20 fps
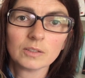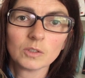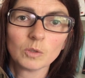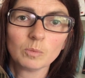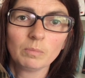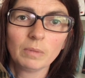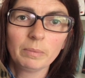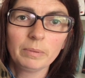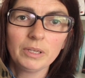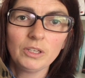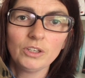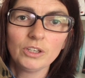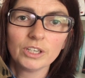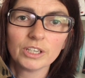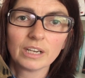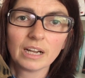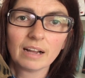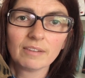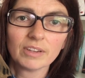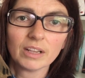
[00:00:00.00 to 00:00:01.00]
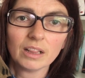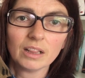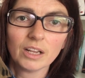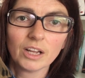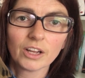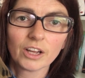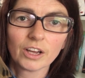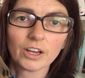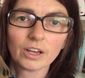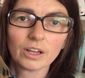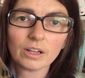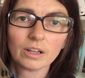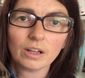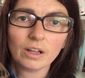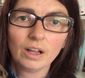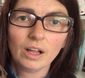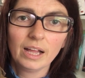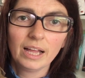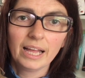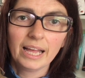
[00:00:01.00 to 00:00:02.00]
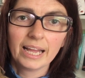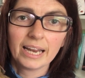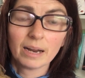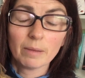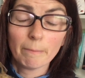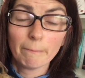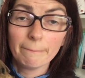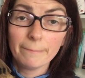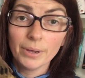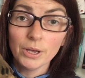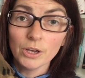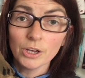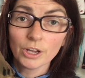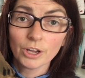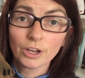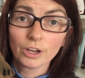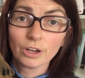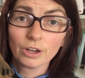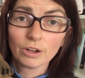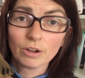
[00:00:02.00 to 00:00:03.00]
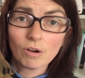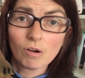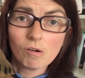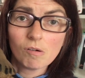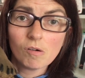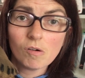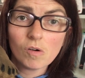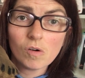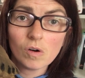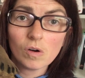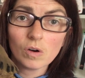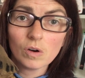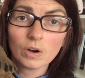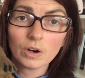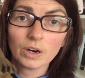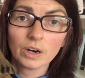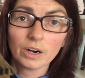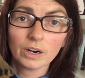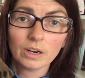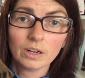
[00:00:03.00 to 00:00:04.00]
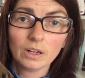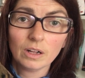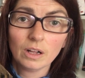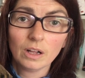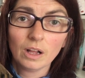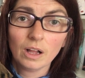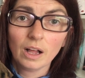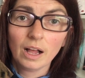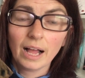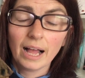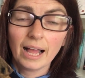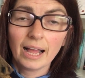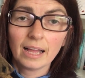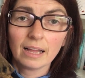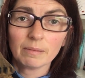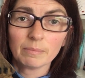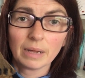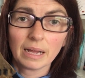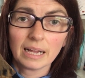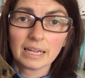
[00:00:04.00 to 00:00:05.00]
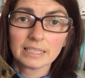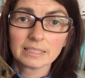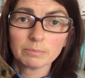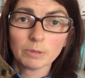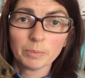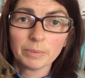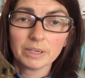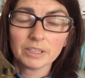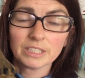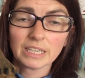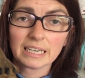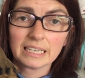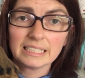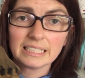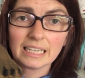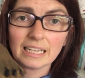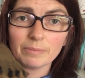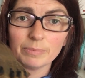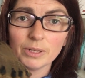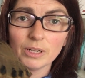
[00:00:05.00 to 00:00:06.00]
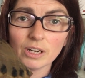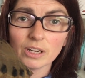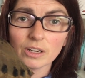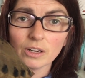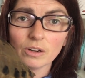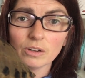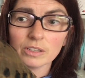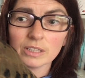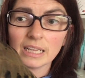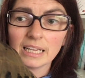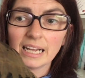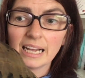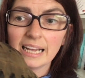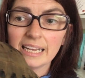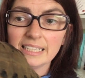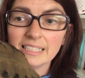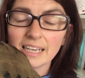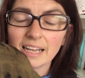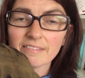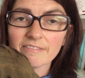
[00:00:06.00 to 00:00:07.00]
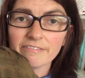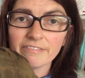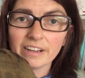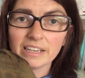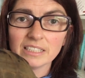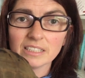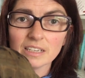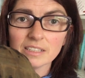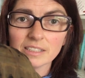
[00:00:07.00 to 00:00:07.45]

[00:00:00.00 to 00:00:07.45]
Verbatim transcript: So maybe you could have a look in a book or um, ask mommy or daddy to help you look online and find